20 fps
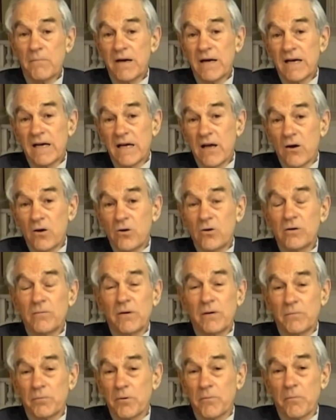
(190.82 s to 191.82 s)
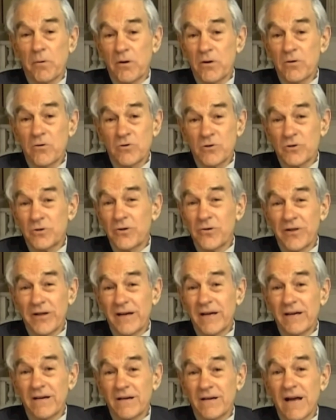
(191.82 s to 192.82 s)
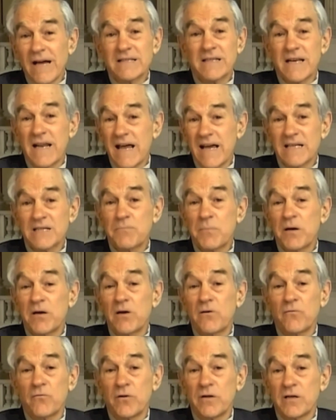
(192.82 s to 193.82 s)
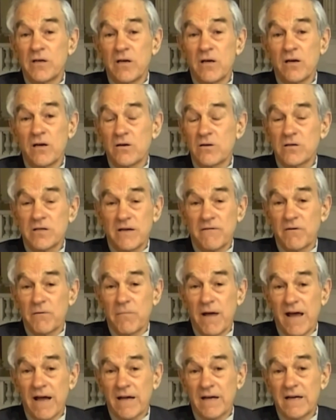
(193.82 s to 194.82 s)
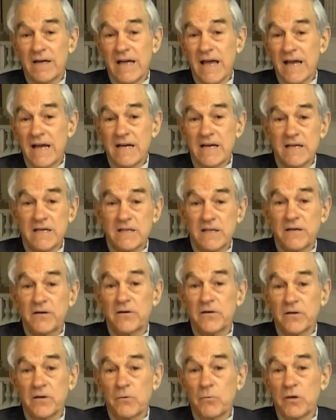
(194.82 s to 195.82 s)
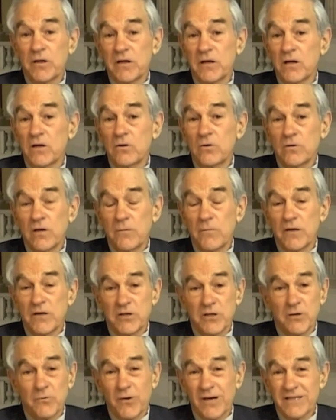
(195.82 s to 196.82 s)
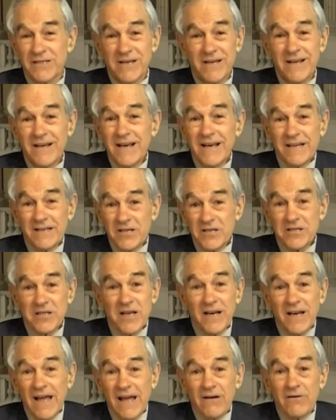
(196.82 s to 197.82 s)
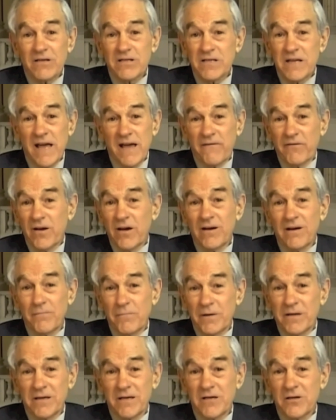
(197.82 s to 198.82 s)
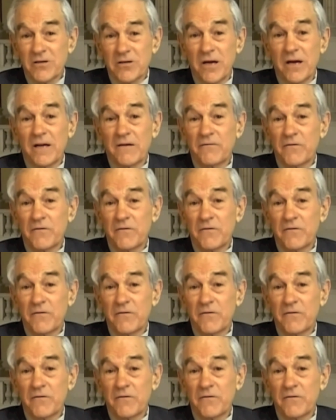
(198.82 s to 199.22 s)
My ultimate proposal there, as it has been over the years, even back in the 80s with the Gold Commission, was just allow us to have competition.